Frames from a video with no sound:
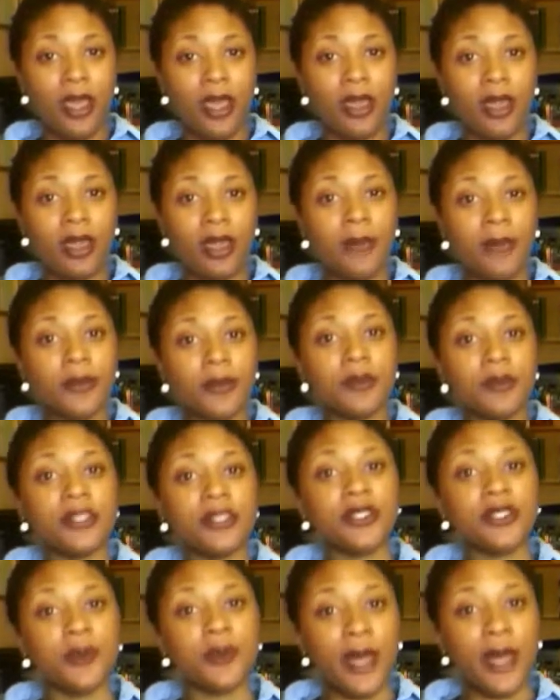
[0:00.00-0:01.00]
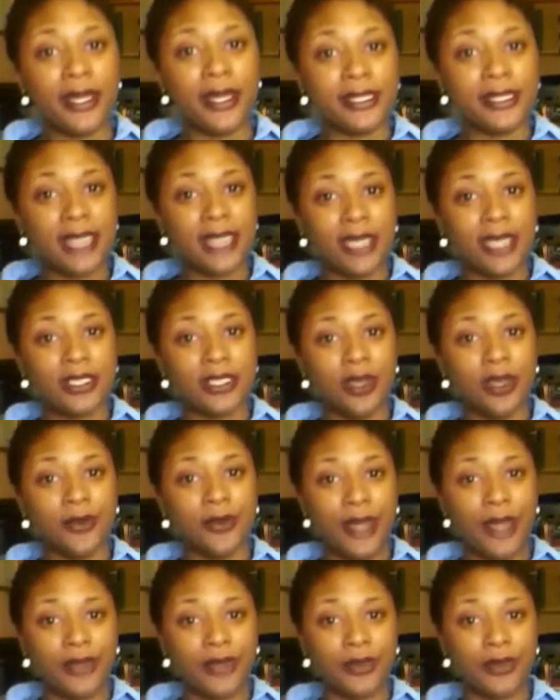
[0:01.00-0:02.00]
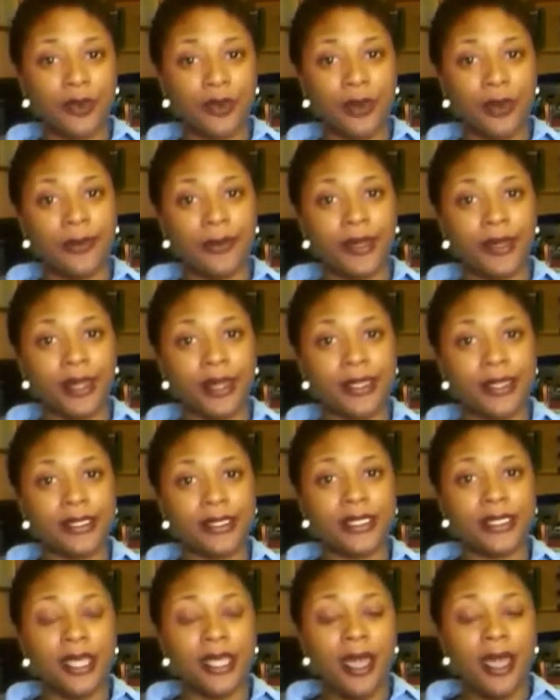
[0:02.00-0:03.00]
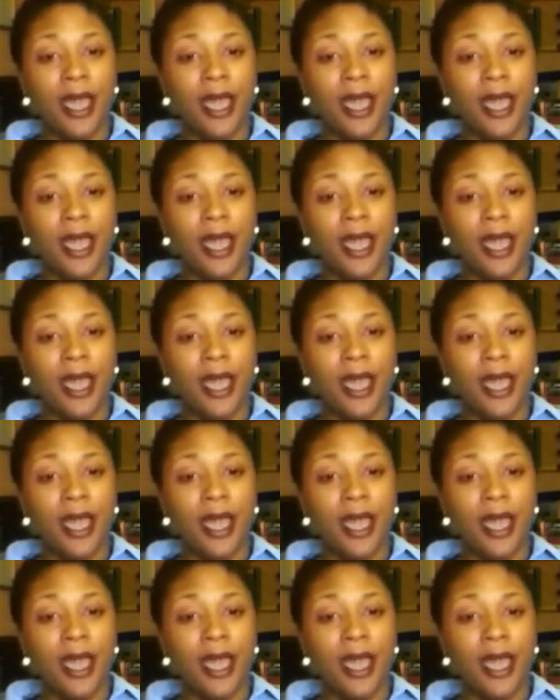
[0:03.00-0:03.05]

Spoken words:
A couple of reasons why I decided to go natural were because